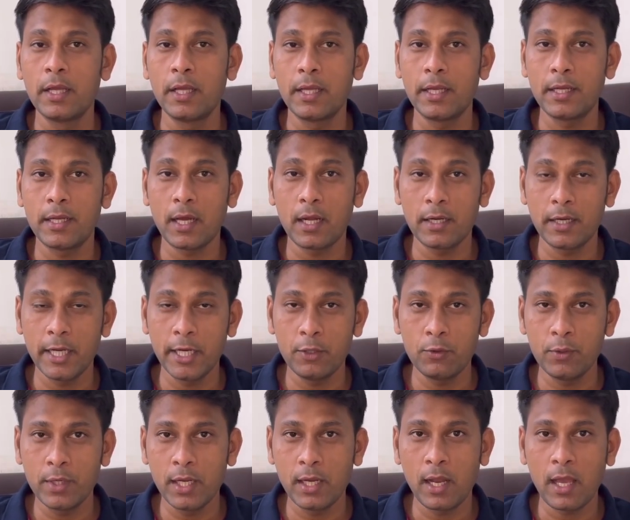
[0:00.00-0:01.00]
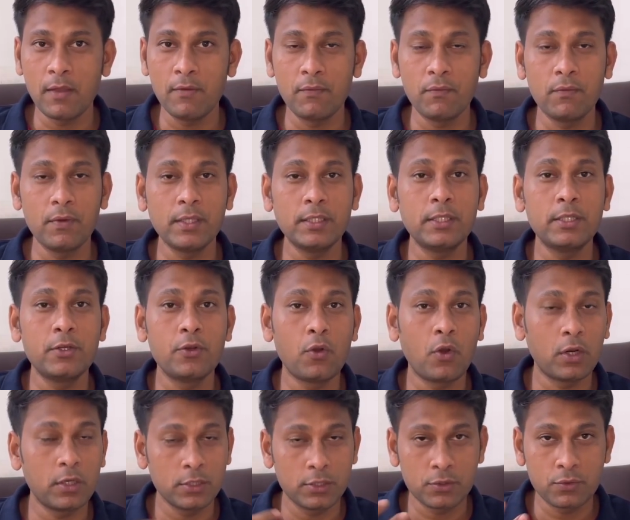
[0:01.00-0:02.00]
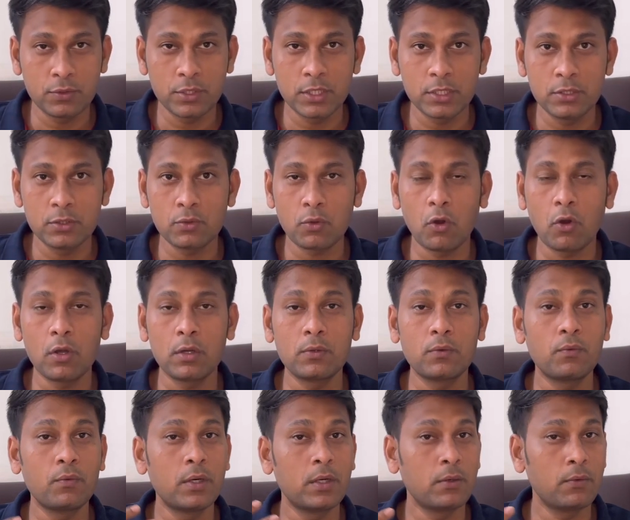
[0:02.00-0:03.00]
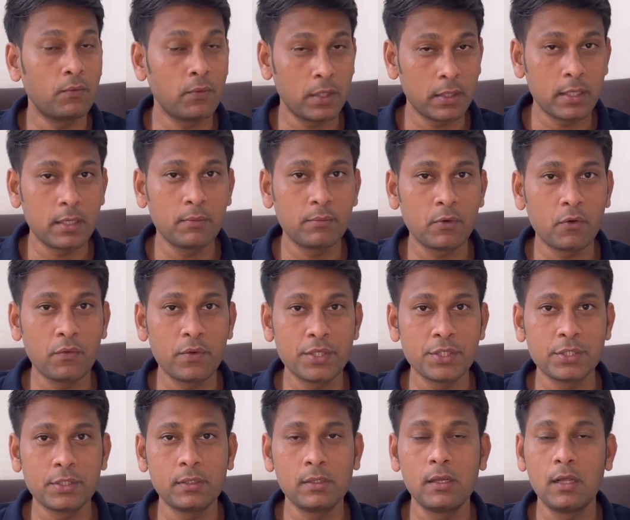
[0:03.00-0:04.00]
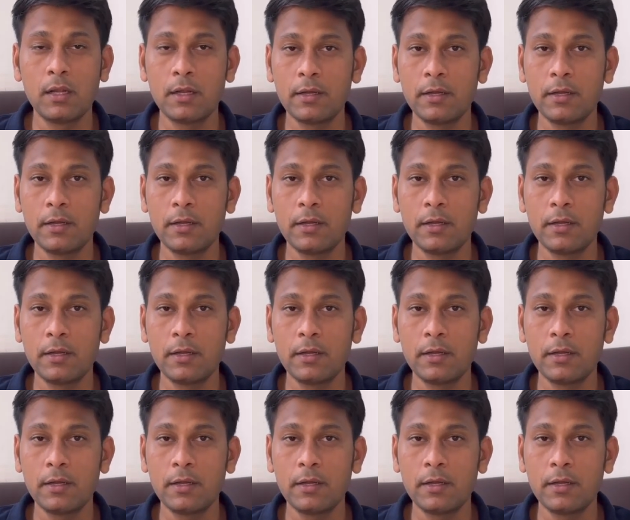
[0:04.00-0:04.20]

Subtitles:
In our day-to-day life, whether you are a student or working professional,